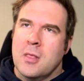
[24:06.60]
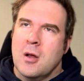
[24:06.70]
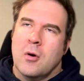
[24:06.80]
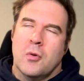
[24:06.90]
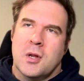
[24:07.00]

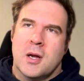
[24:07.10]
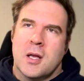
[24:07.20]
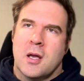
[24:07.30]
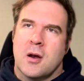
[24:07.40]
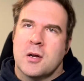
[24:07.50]
only
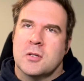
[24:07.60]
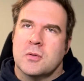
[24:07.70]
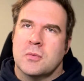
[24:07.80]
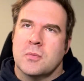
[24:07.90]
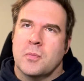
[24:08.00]
9
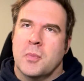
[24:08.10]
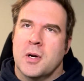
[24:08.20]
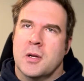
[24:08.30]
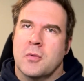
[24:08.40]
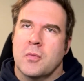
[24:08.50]
carries.
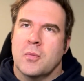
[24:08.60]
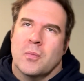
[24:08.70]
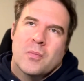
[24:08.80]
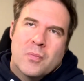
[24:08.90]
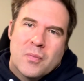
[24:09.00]
But,
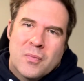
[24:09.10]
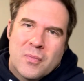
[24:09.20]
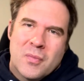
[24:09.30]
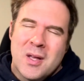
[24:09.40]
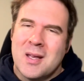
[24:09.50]

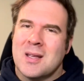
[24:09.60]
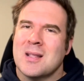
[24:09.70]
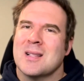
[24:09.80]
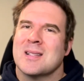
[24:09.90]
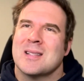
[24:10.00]
like,
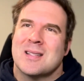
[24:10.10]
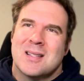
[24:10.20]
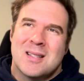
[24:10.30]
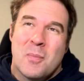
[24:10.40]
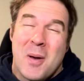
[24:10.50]

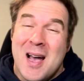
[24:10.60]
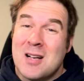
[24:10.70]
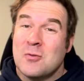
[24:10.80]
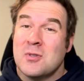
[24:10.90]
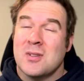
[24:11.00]
the
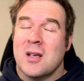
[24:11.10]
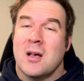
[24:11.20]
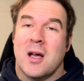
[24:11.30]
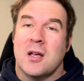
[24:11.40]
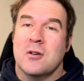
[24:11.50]
pass was,
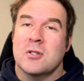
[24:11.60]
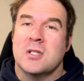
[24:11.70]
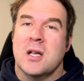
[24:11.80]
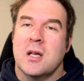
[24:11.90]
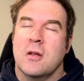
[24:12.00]
I can
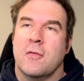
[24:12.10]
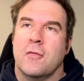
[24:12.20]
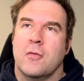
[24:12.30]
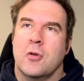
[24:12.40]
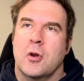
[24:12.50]
understand
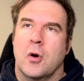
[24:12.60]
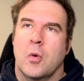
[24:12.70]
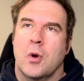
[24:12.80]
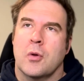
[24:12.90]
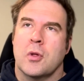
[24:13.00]
if, we
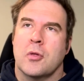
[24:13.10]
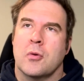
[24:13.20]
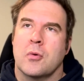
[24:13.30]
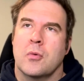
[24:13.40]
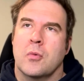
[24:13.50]
only
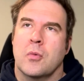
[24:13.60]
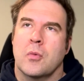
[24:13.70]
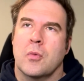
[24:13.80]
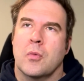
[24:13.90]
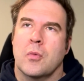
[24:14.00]
threw,
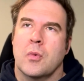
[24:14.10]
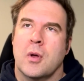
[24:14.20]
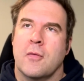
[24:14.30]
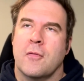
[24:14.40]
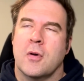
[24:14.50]

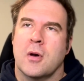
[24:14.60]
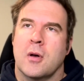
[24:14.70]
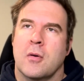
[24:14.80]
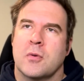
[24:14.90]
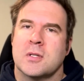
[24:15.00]

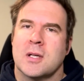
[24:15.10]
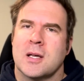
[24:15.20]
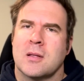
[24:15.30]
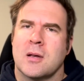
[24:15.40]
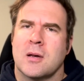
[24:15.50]
it was
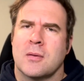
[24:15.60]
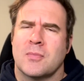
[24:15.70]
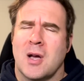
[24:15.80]
like the